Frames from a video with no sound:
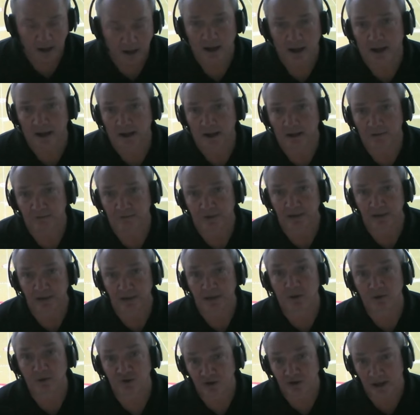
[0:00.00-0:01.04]

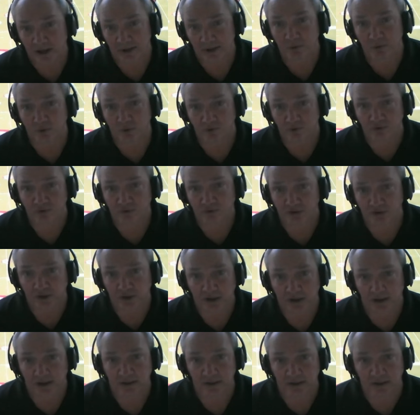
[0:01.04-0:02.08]
Deebo Samuels
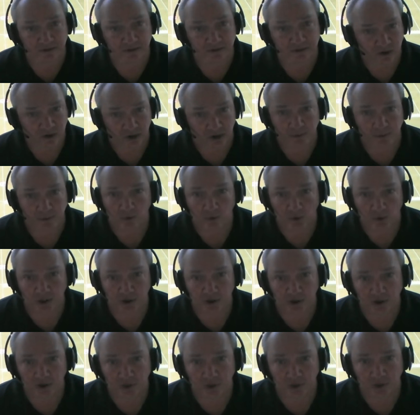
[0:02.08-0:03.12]
is going to be a really
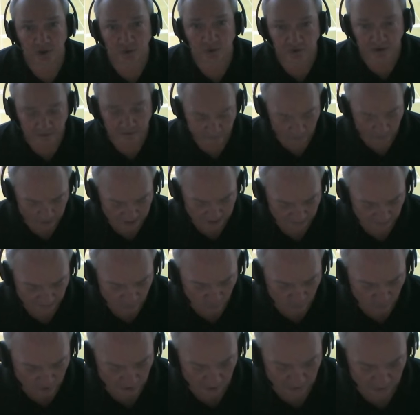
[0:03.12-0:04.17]
good receiver as
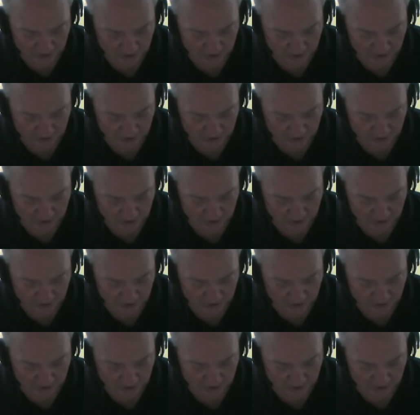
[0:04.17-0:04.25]
well.